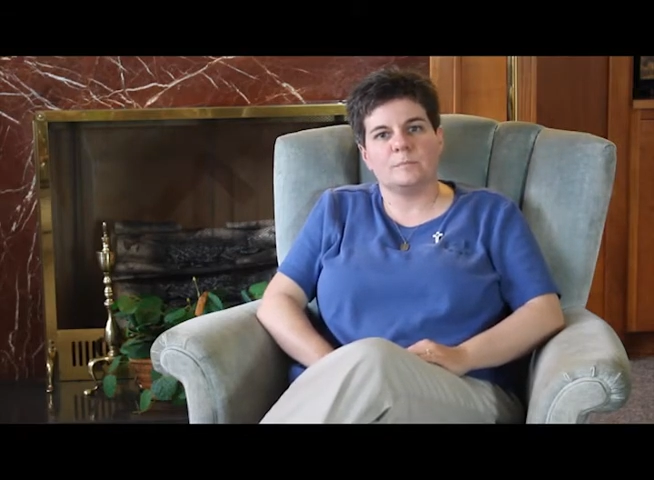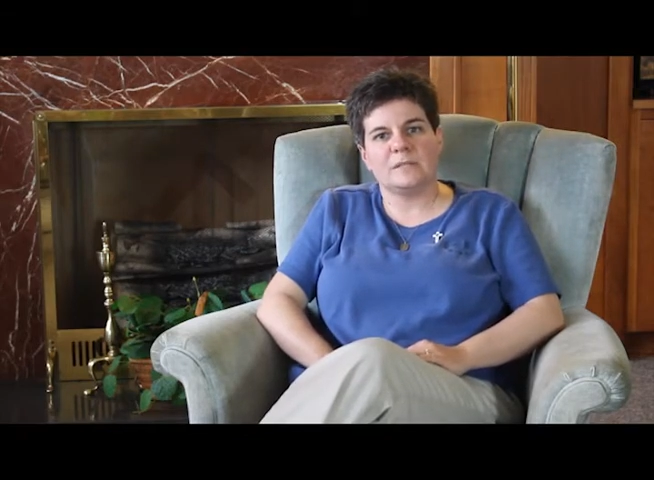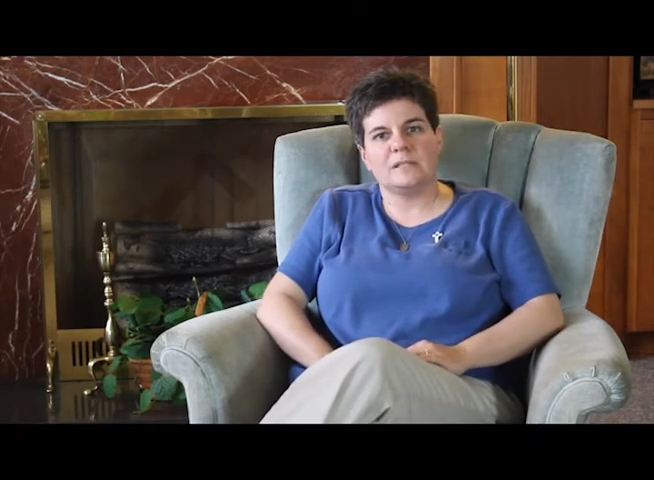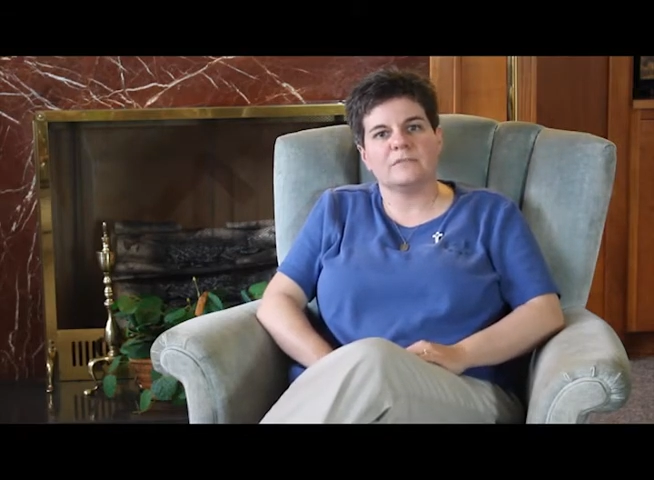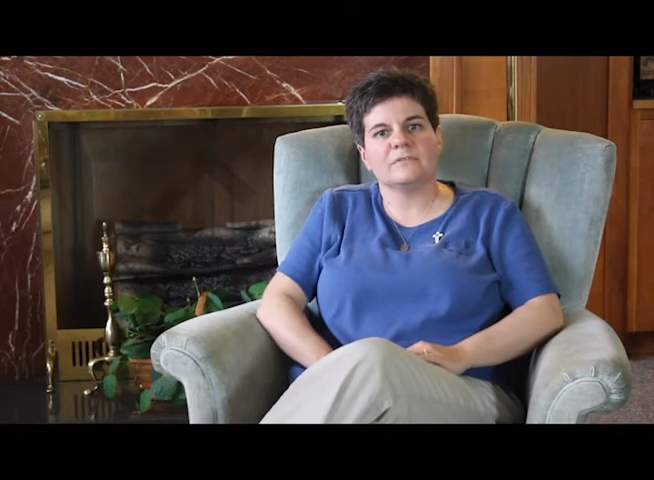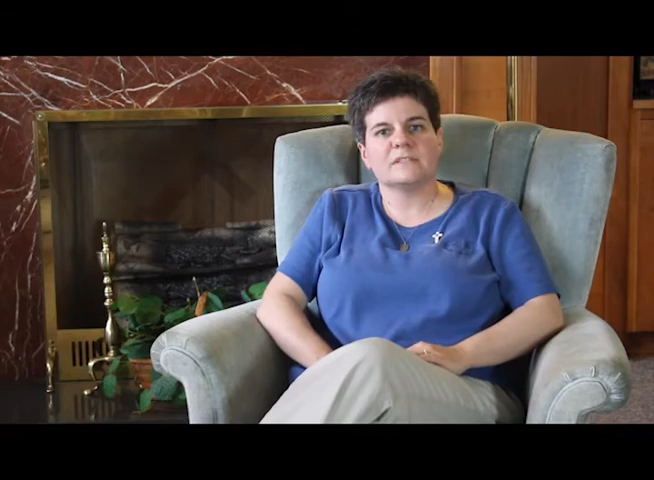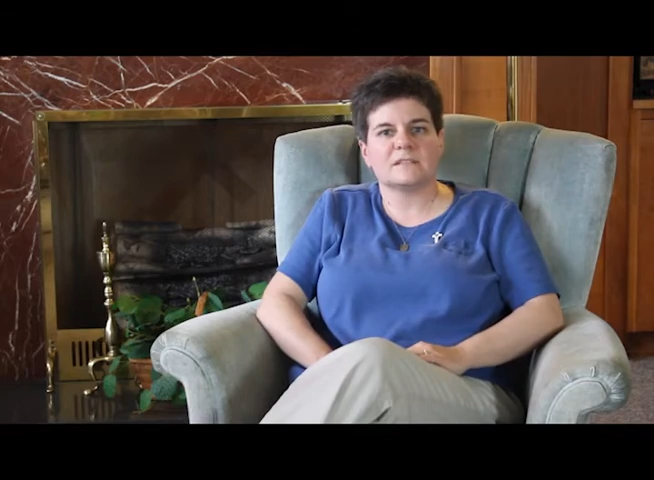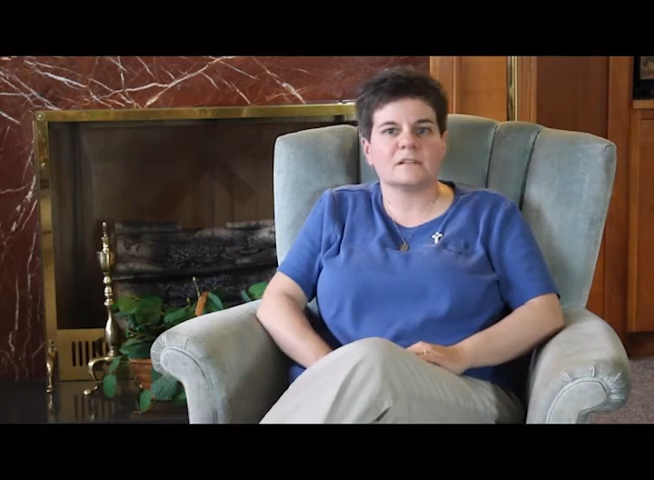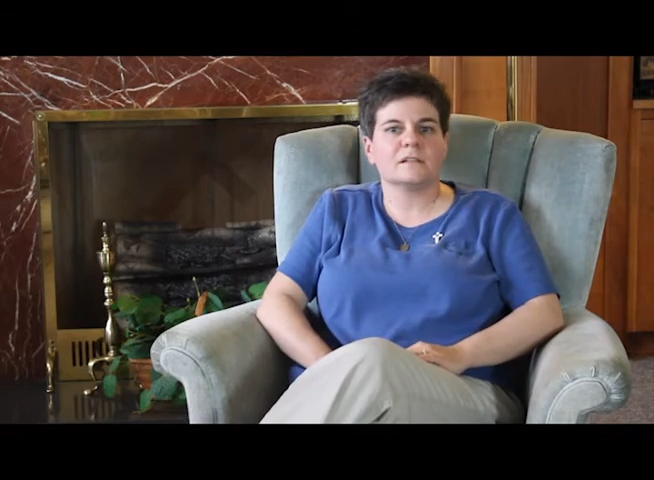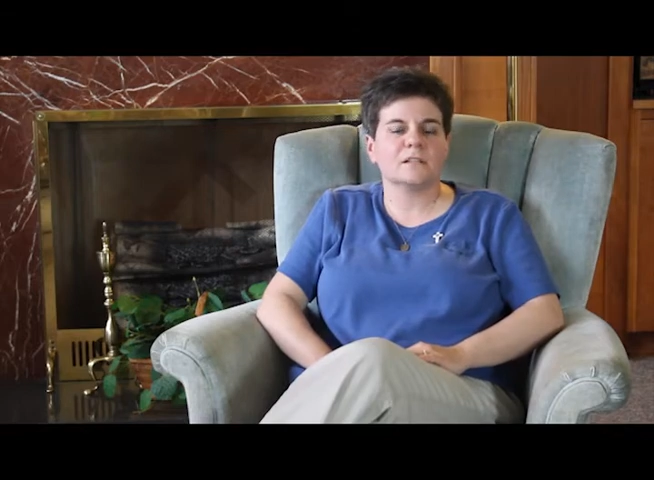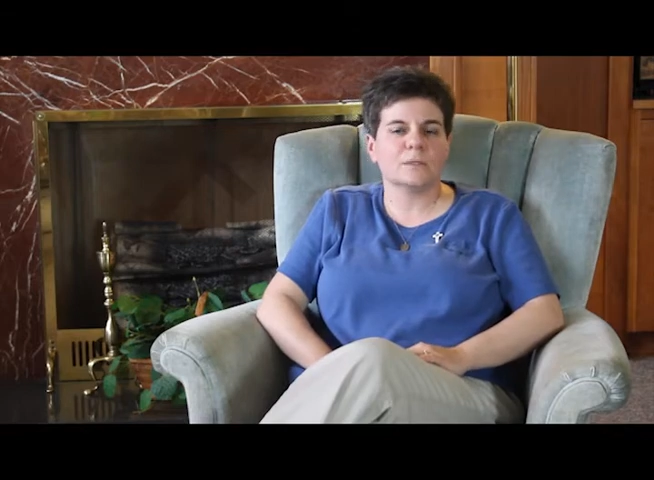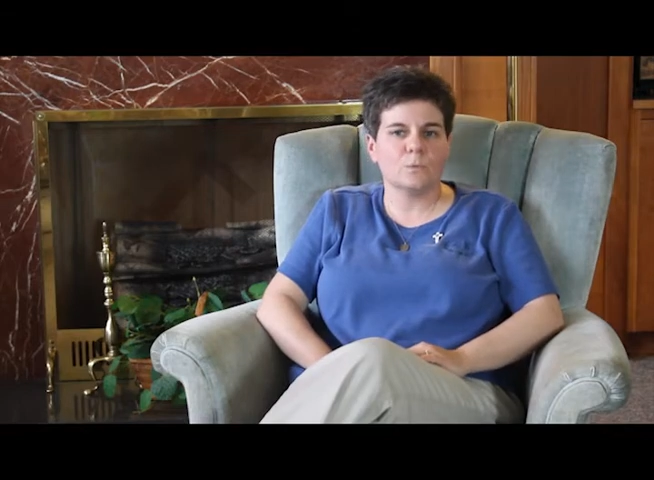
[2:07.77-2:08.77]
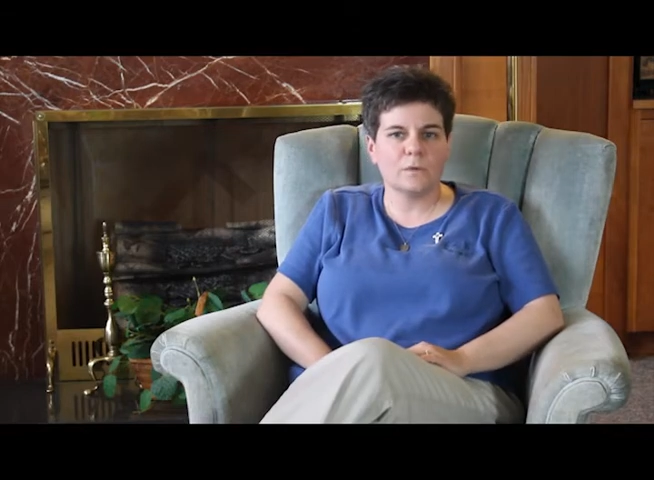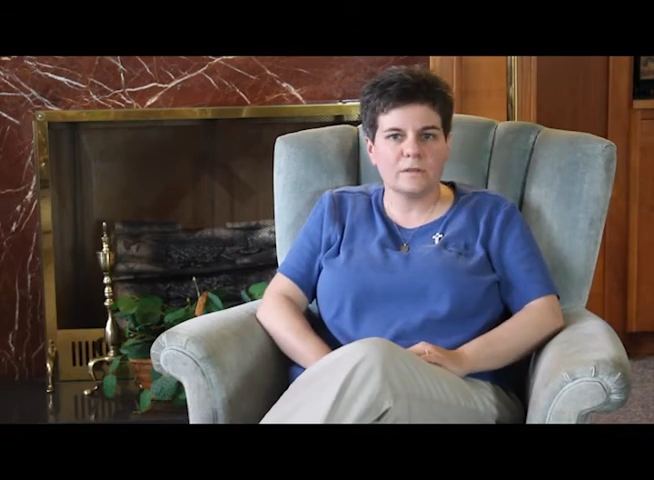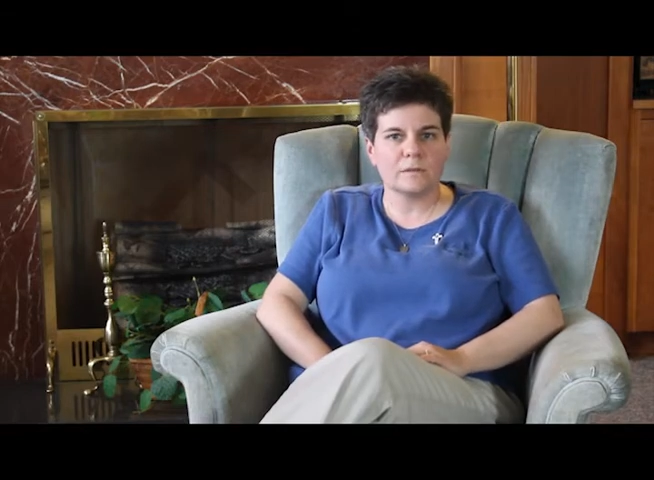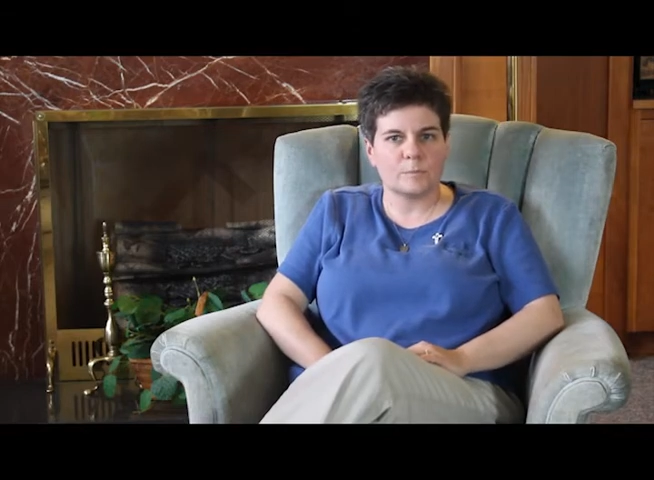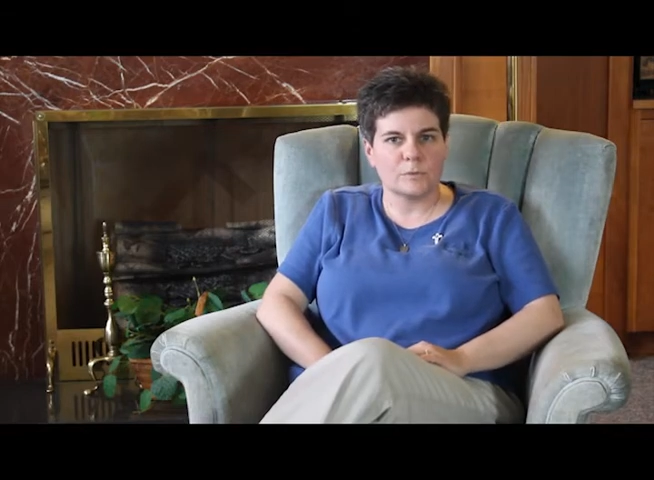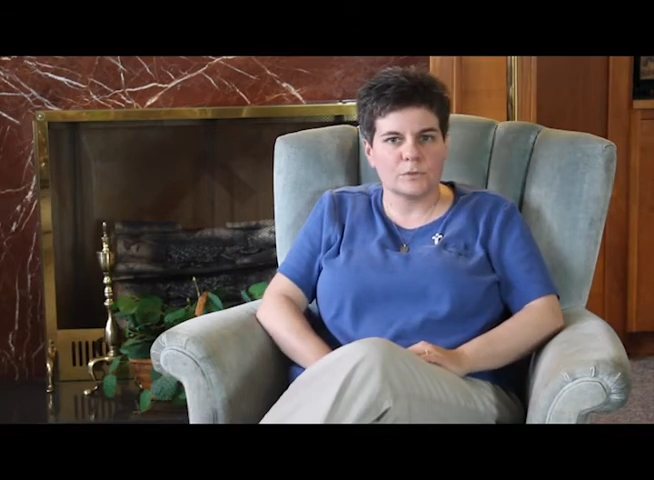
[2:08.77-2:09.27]
be physically
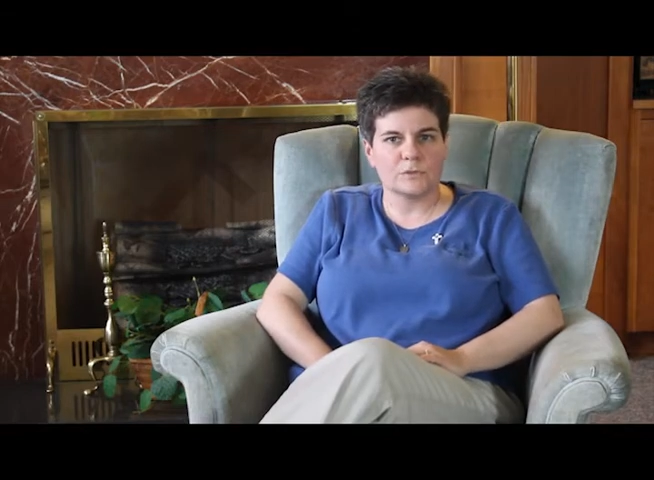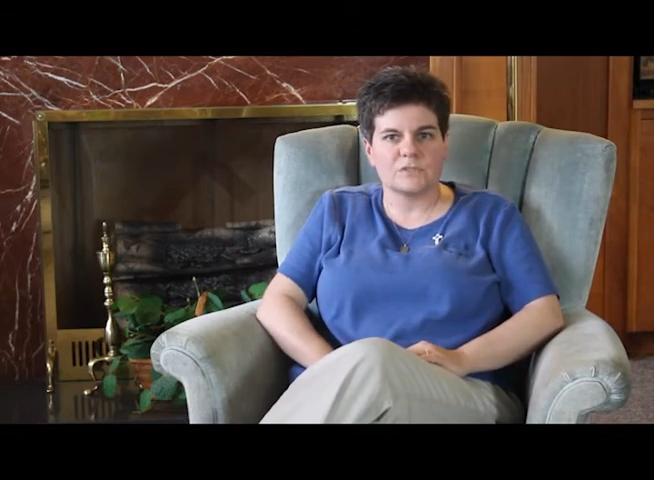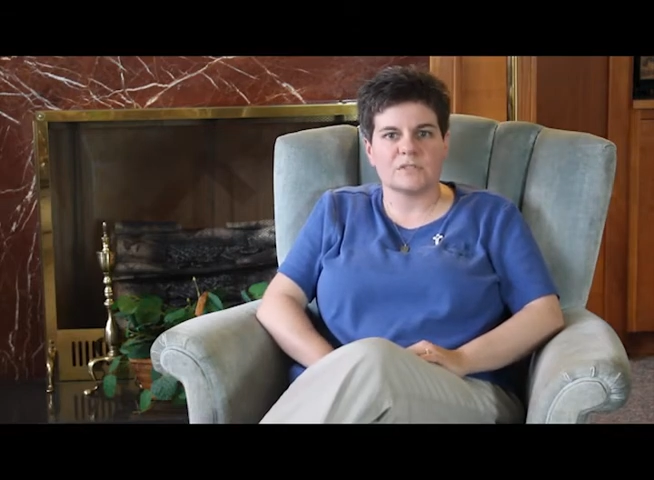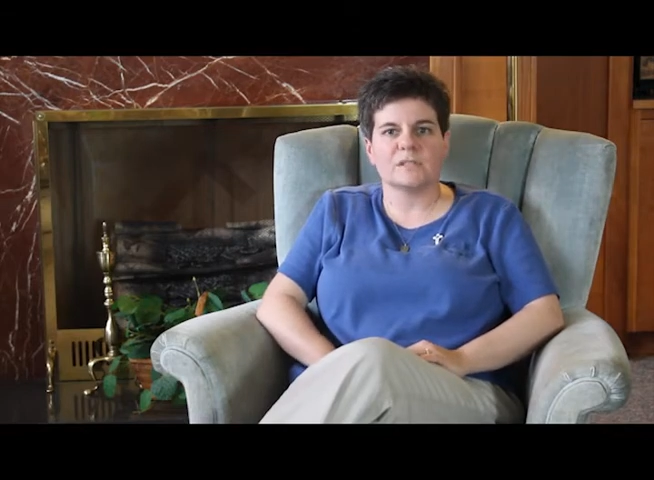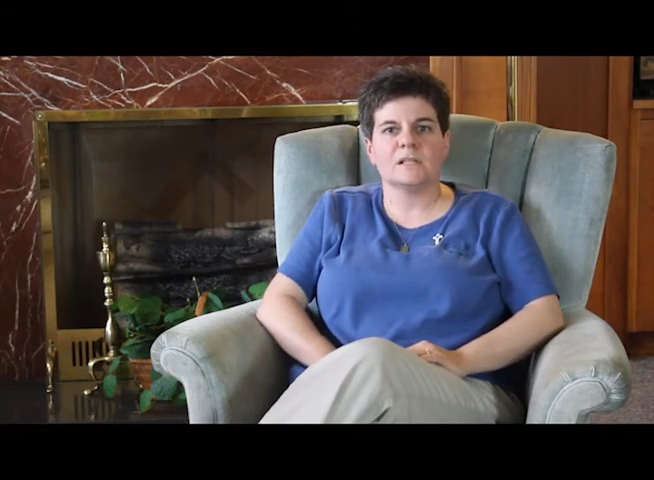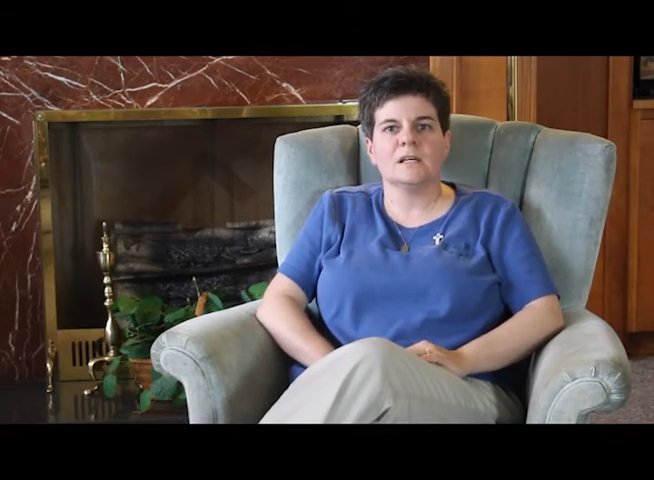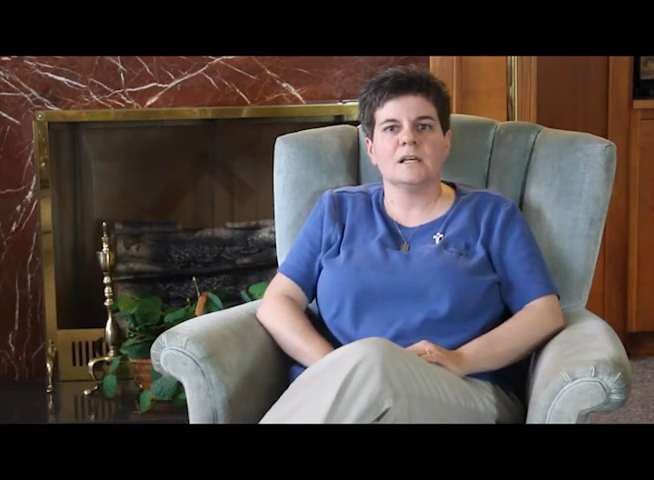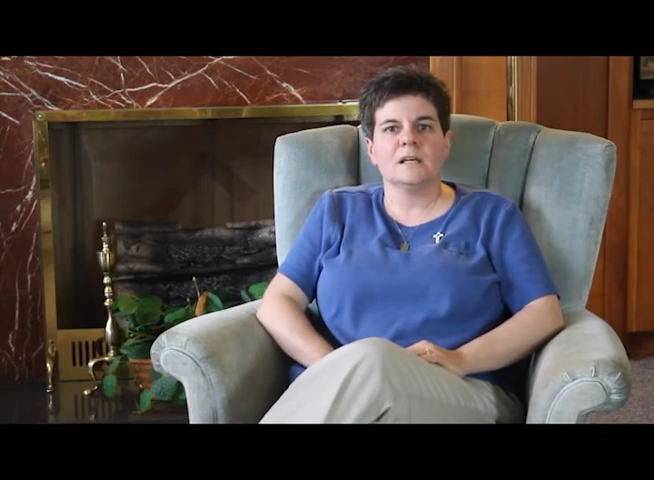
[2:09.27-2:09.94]
with a person,